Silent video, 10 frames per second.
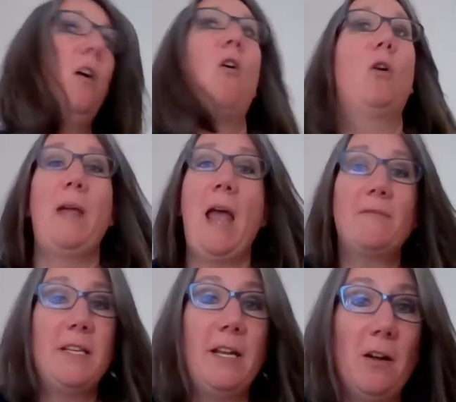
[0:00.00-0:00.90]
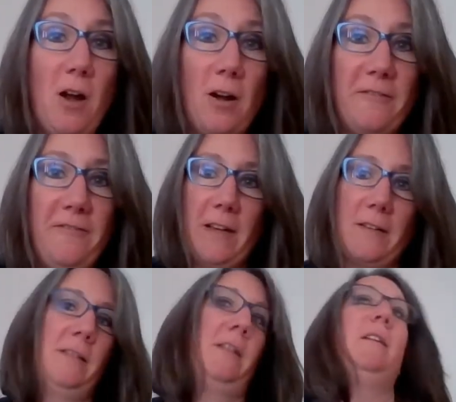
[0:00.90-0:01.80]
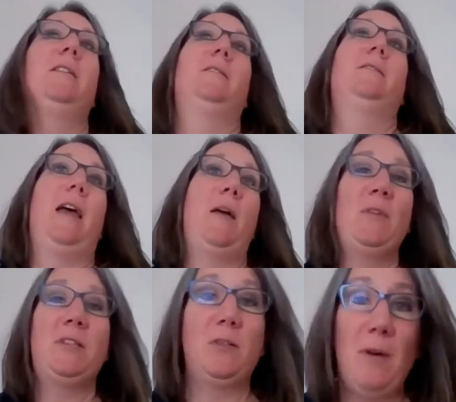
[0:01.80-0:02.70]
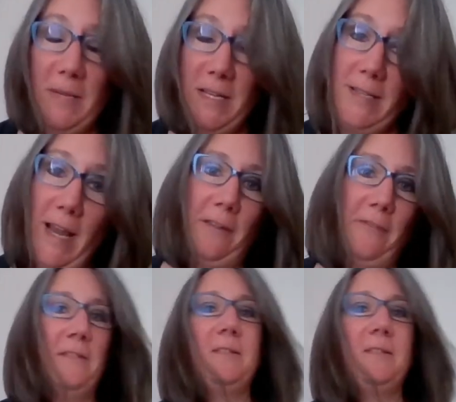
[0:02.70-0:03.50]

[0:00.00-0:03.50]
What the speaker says: or we have to get our car fixed, and we still want to be safe.